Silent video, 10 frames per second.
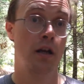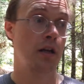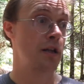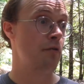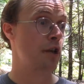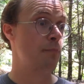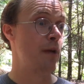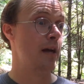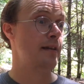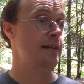you
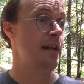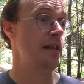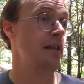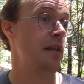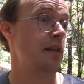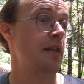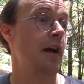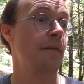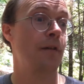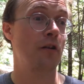expect Disney
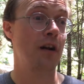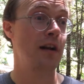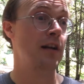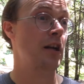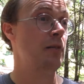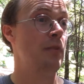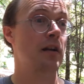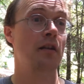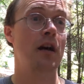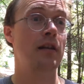stuff, all right?
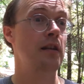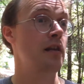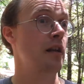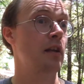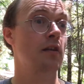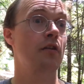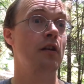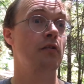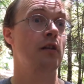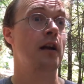Like a lot of Disney
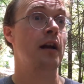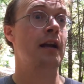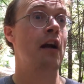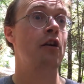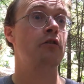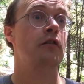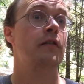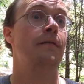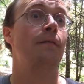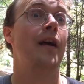areas. Characters
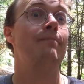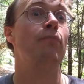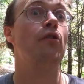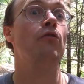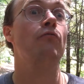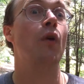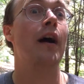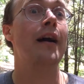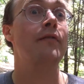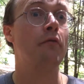in Flight Balloon
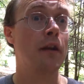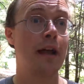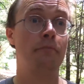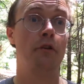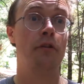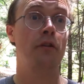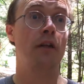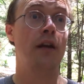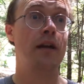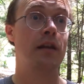Ride, the one I was
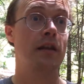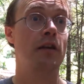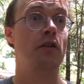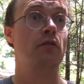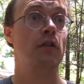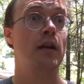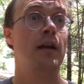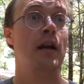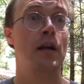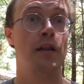on, that's,
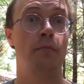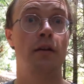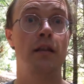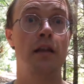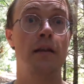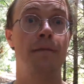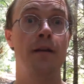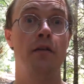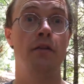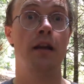has some of the Disney
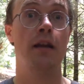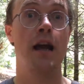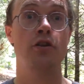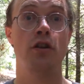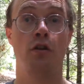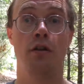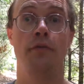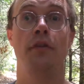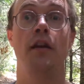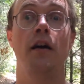feel. They can actually look
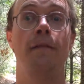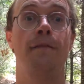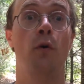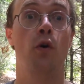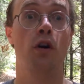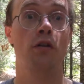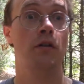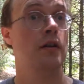at the four